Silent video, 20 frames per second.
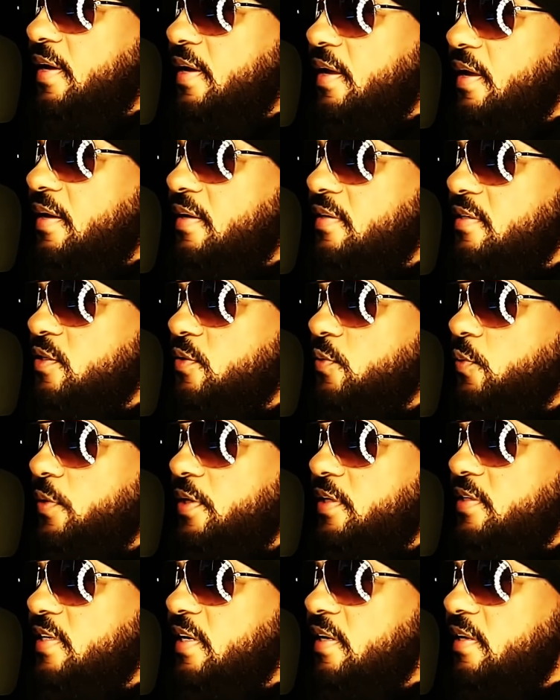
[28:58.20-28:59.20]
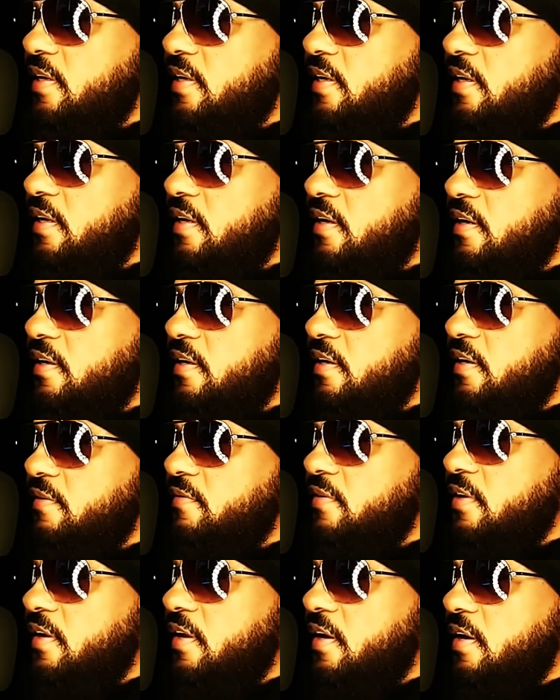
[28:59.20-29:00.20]
dance retelling
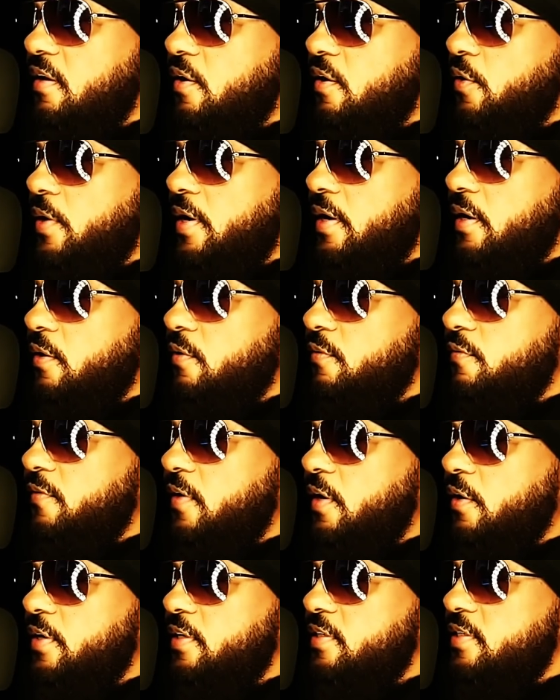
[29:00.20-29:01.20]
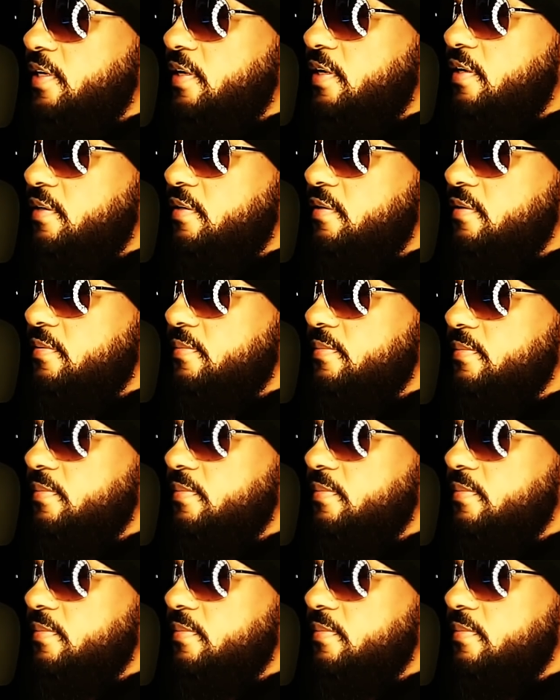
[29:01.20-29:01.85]
of the Nutcracker fairy tale.